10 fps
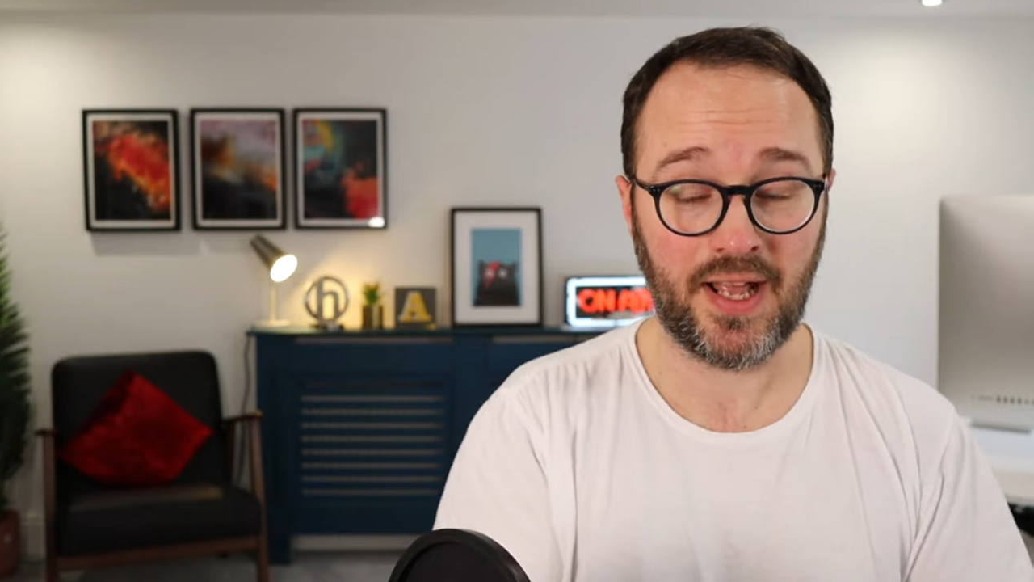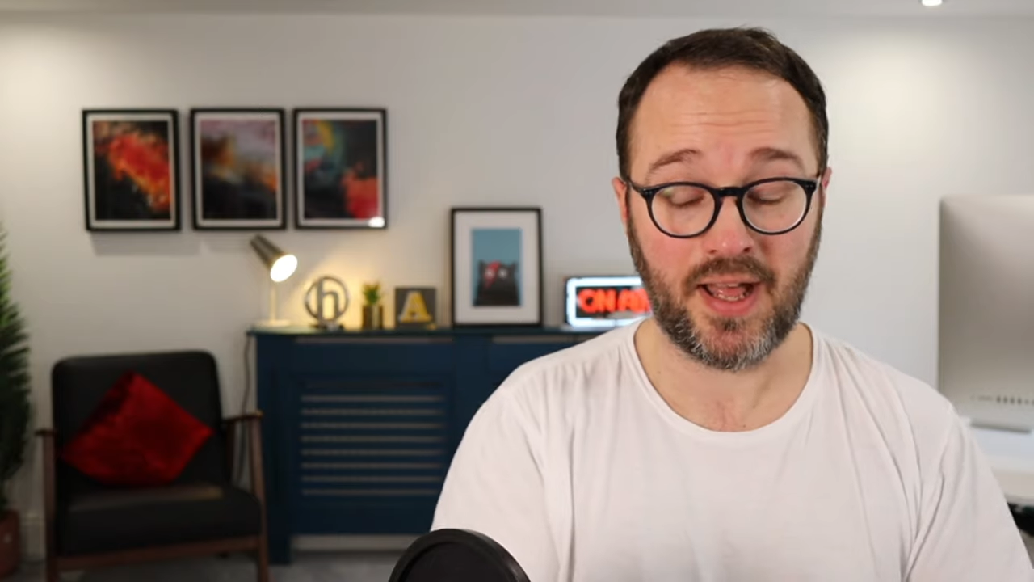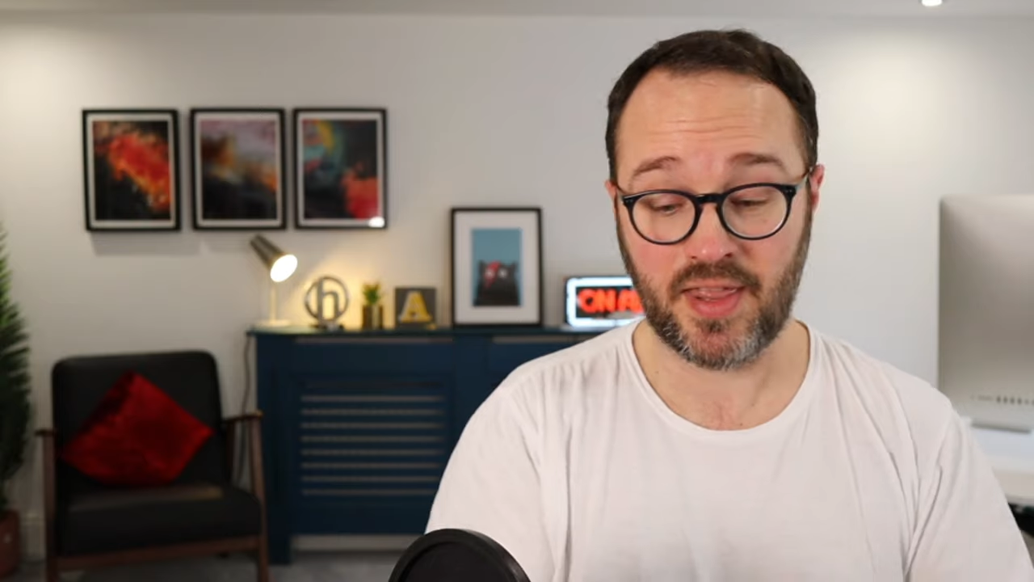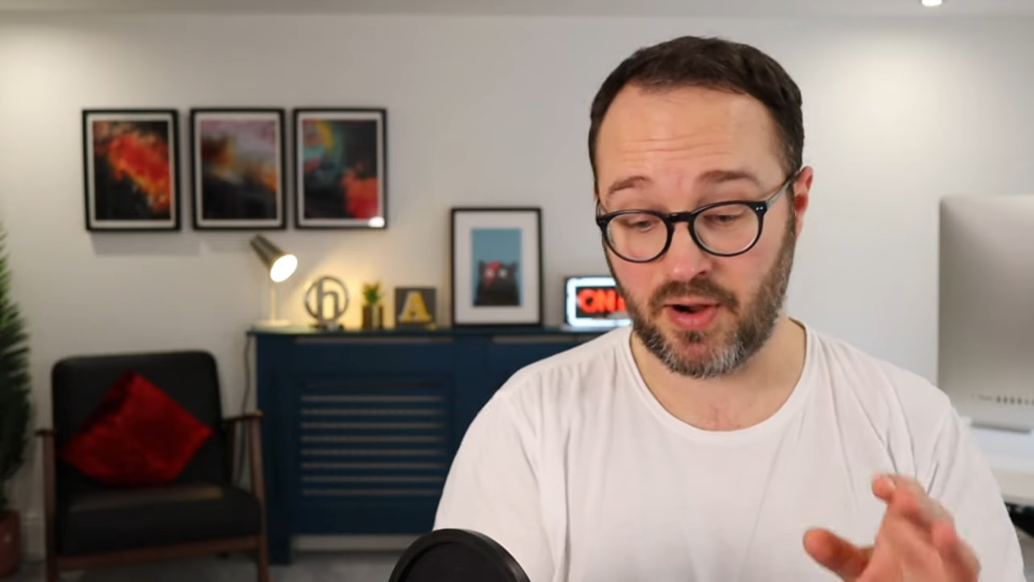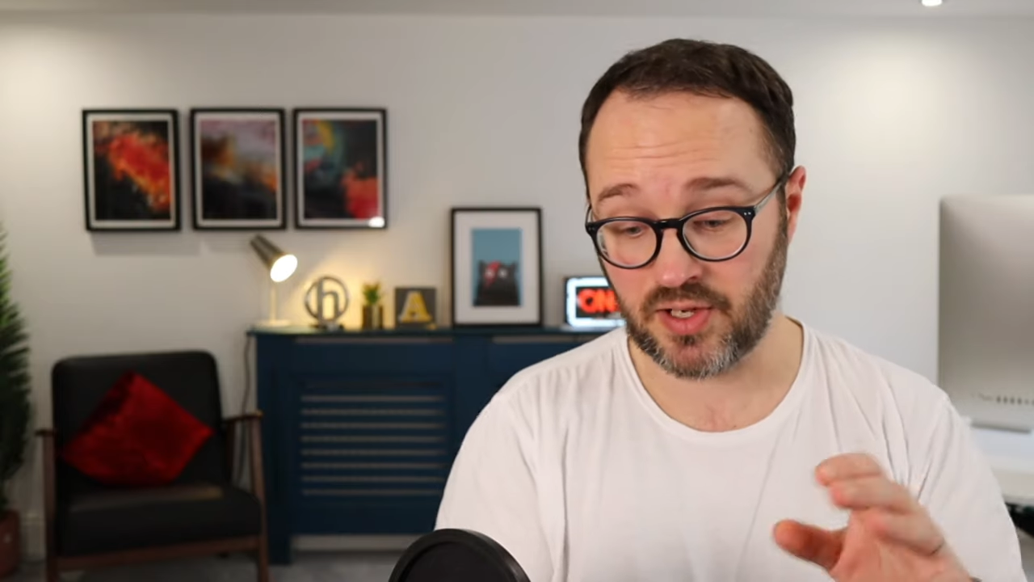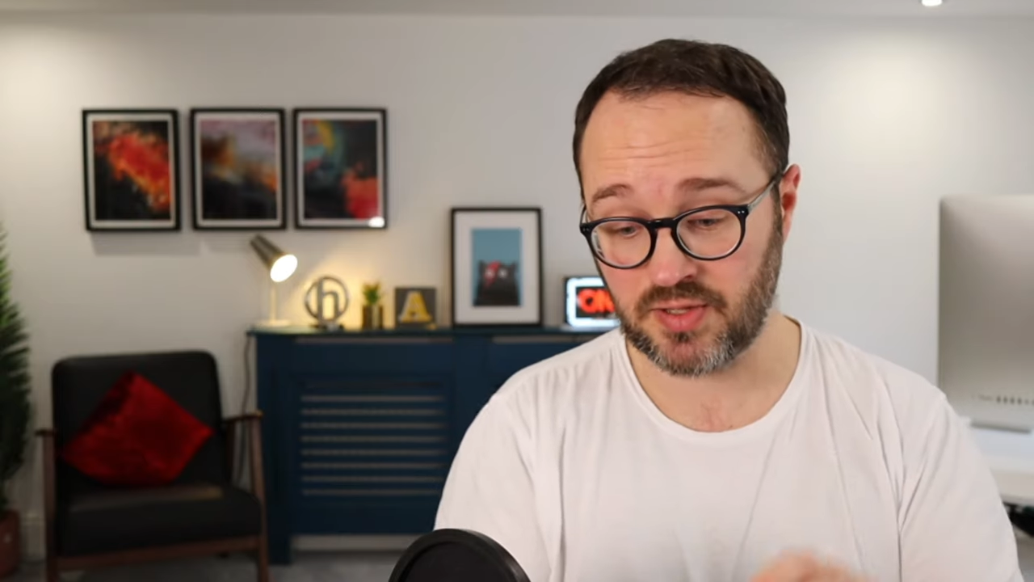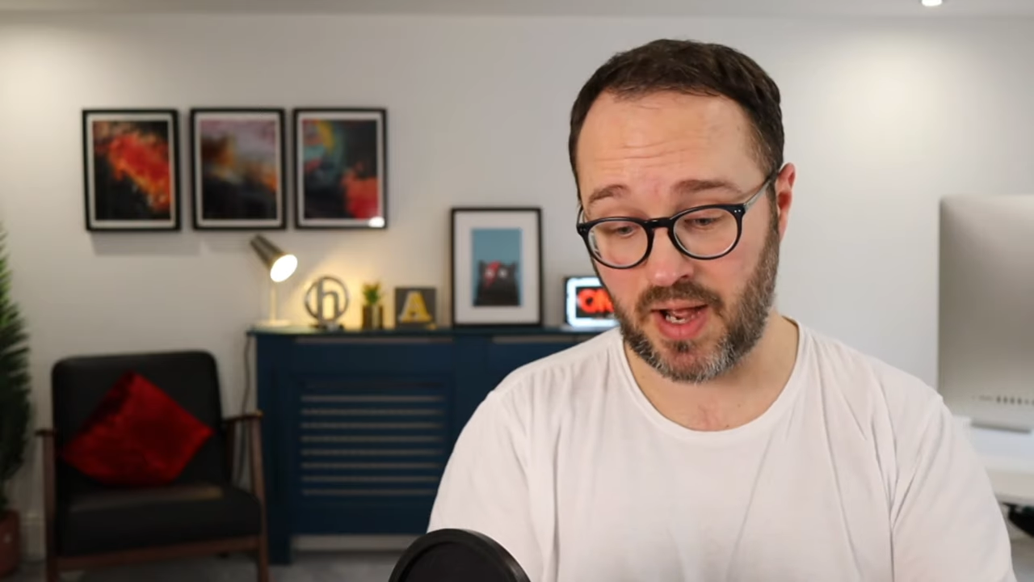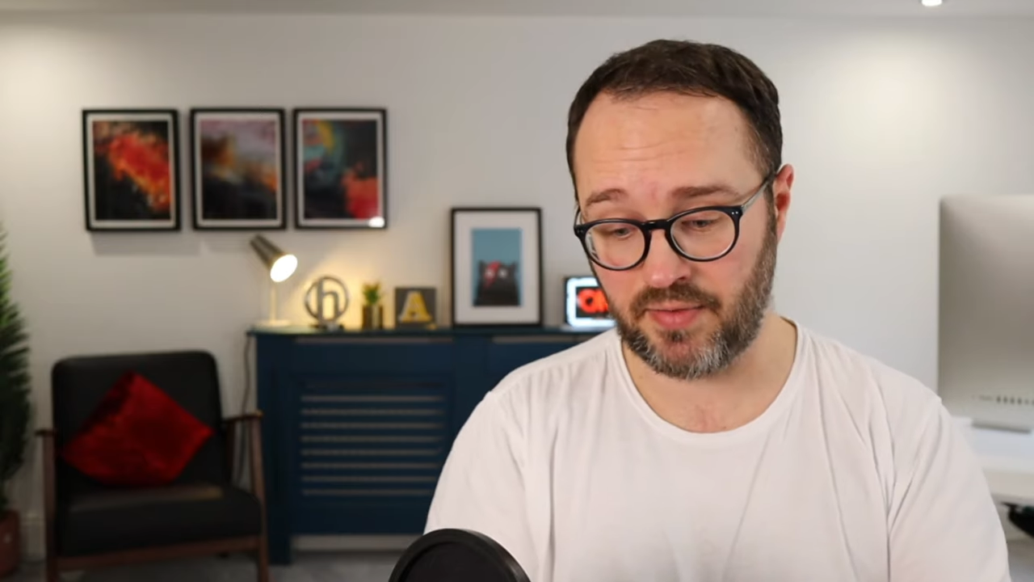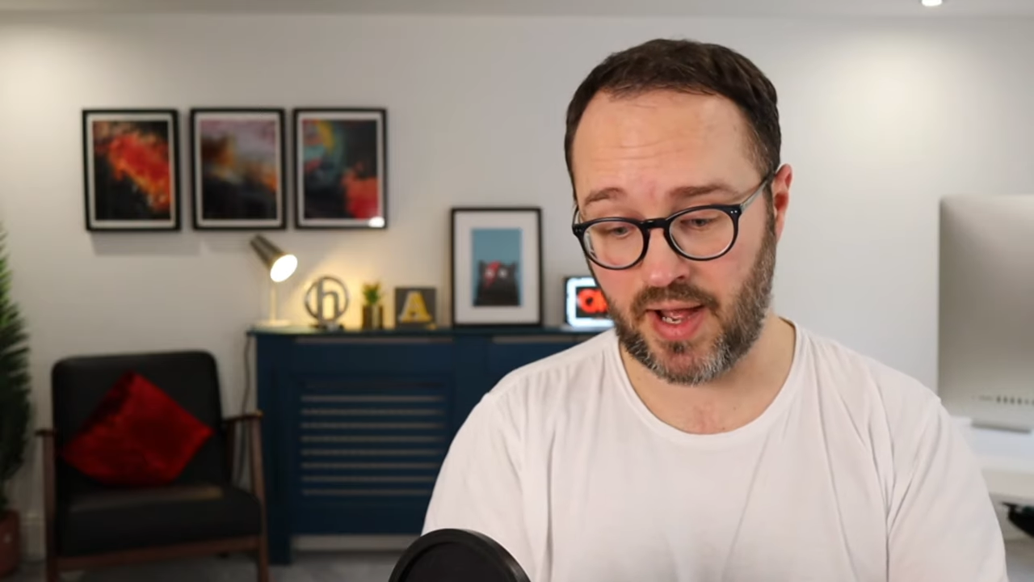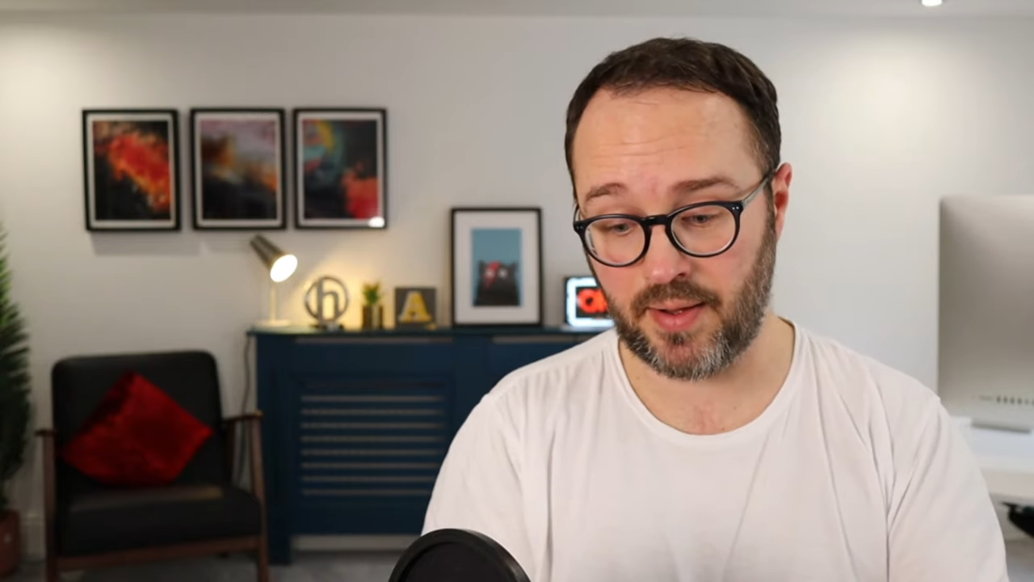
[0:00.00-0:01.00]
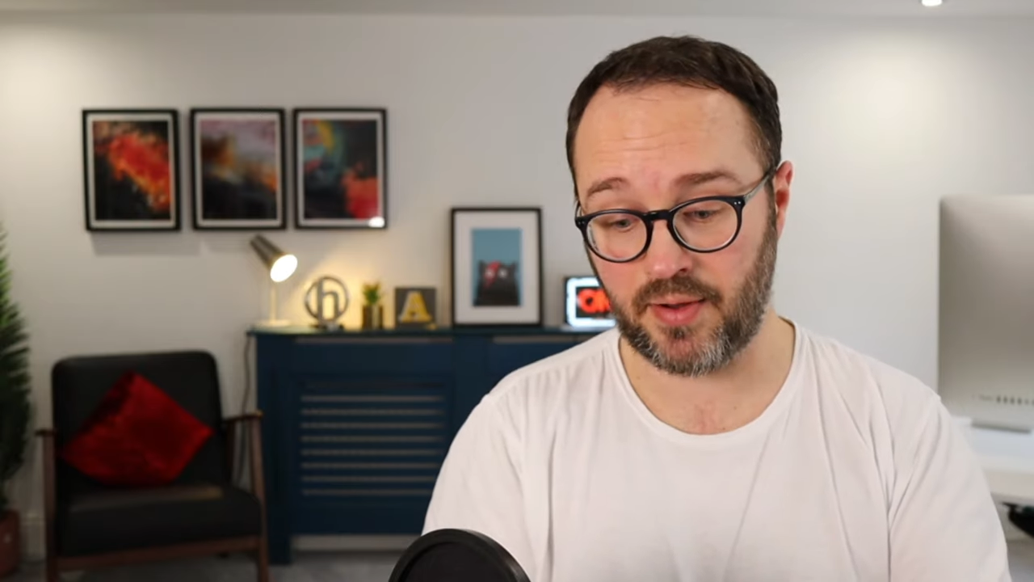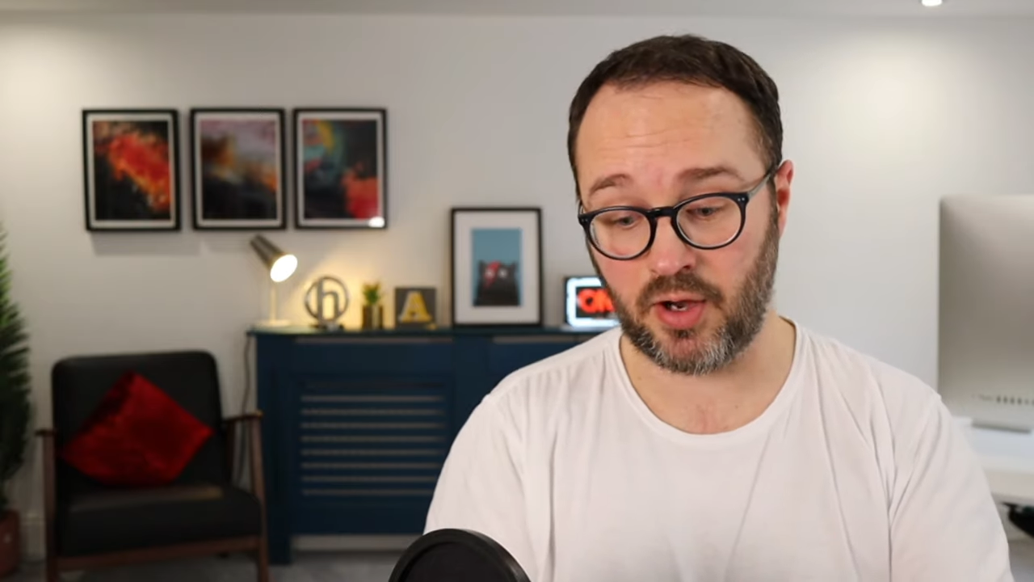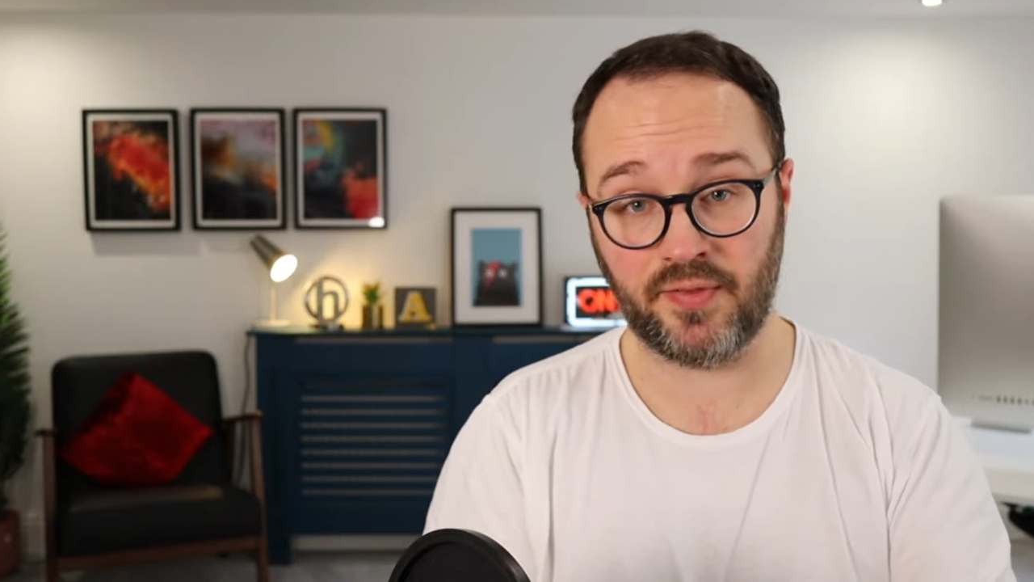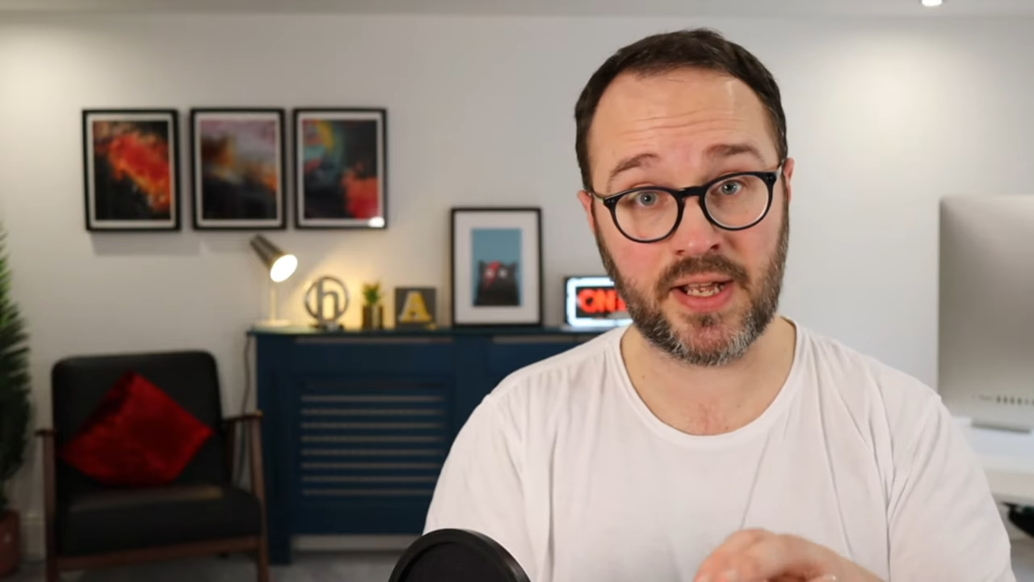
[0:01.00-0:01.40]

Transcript: There are some uh, other